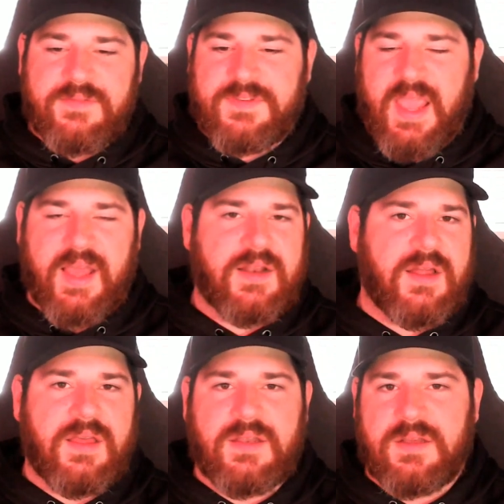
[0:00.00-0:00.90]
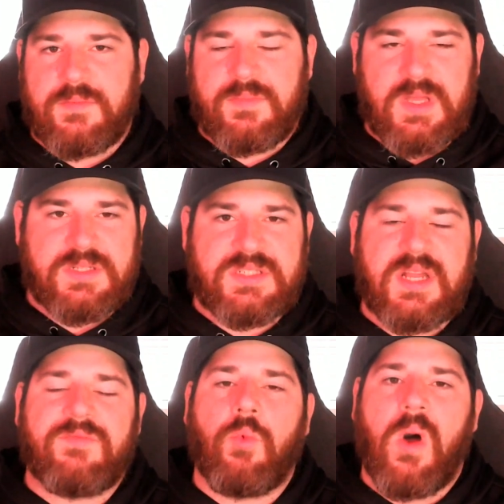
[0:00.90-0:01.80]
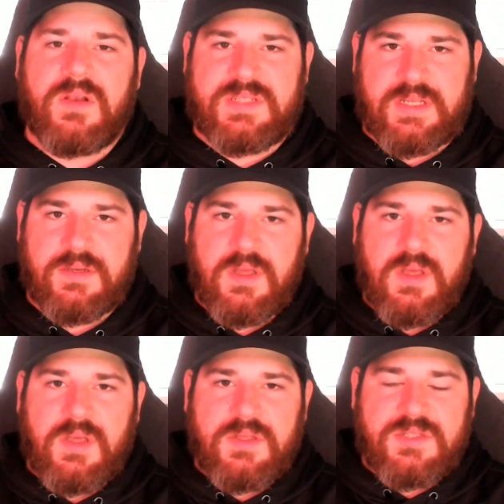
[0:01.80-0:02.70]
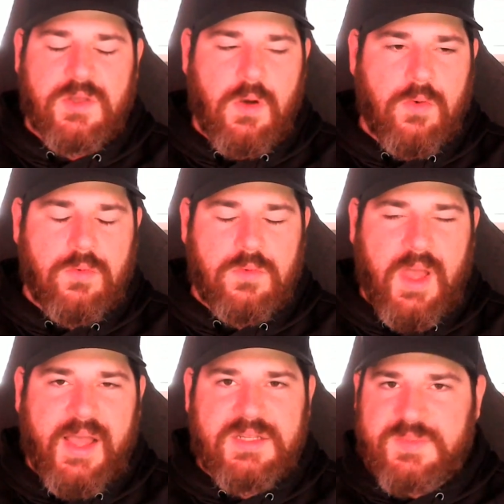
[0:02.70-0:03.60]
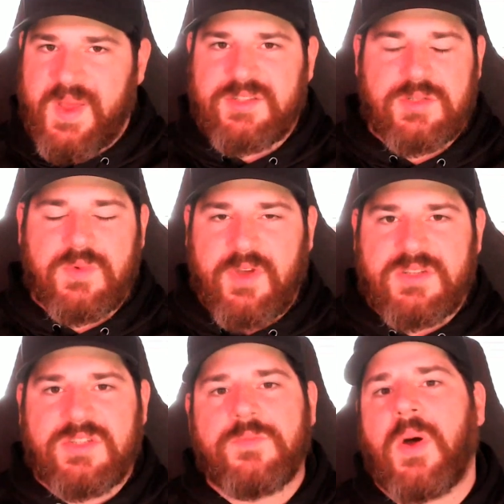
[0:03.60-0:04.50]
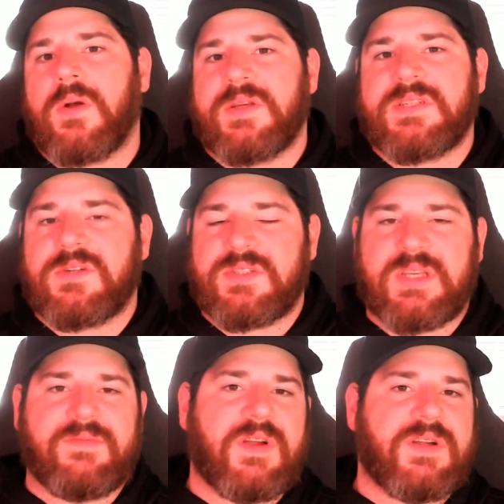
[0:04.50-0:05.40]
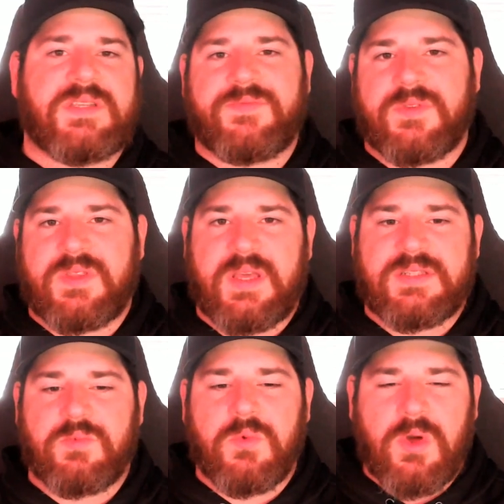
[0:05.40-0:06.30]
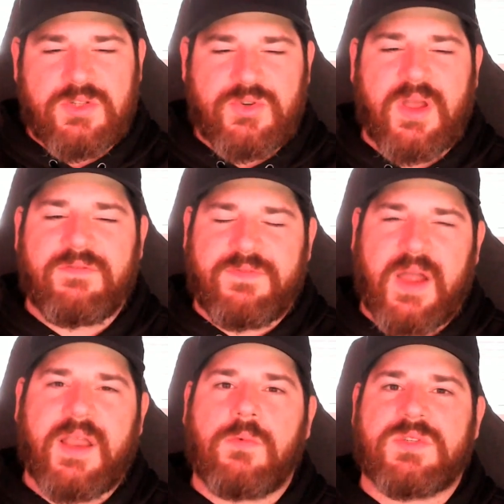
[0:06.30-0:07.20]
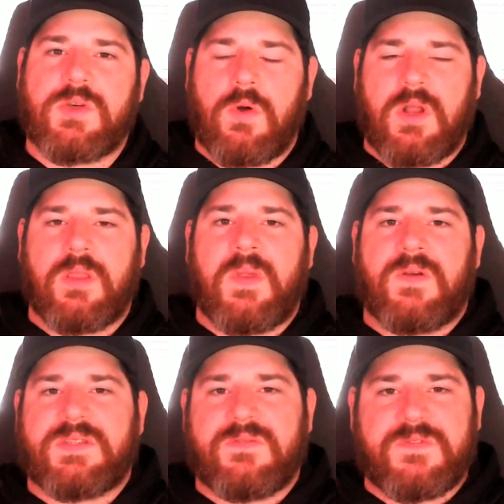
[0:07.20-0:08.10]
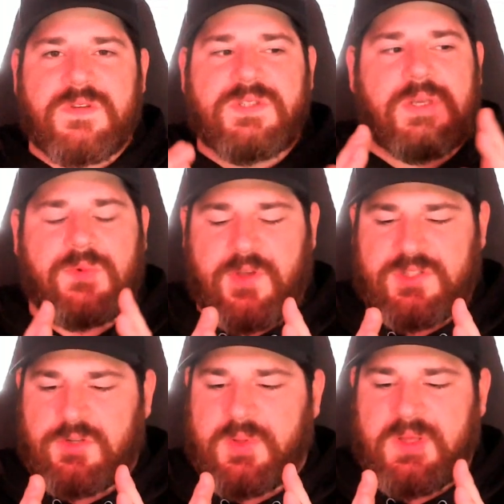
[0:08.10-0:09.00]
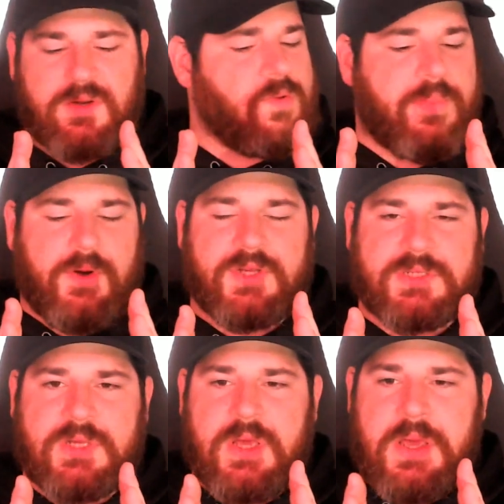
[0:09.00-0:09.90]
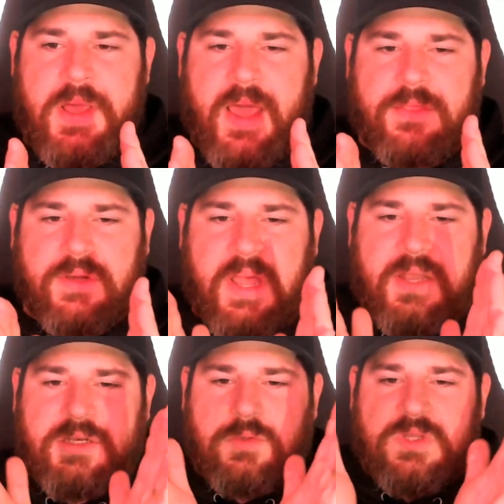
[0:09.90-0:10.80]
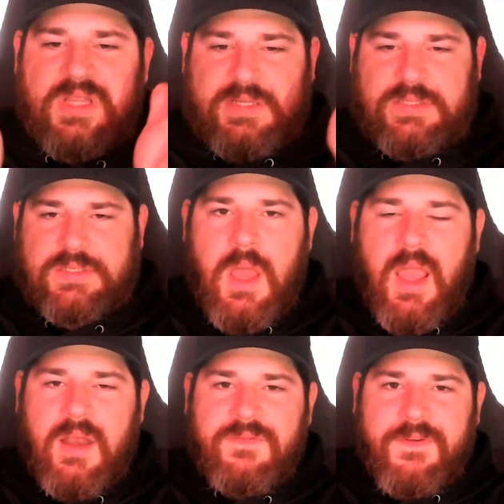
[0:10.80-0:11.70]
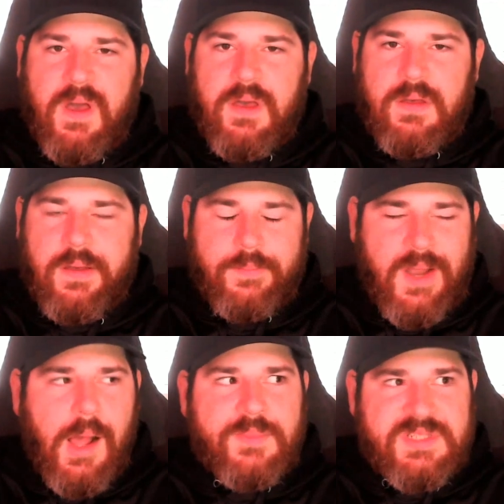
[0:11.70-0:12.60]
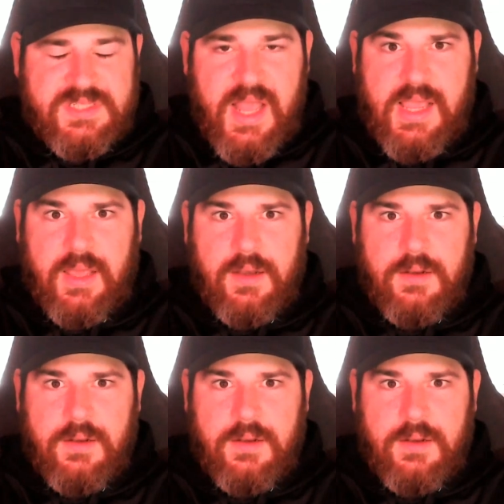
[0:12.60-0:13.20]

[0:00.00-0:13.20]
Canada in a state of wanting. So, as mentioned, we've got two parties that are saying very different things, and we want to try and find out what's going on in the middle, because it feels like we've got two political parties, and they're kind of doing this. And if I'm not mistaken,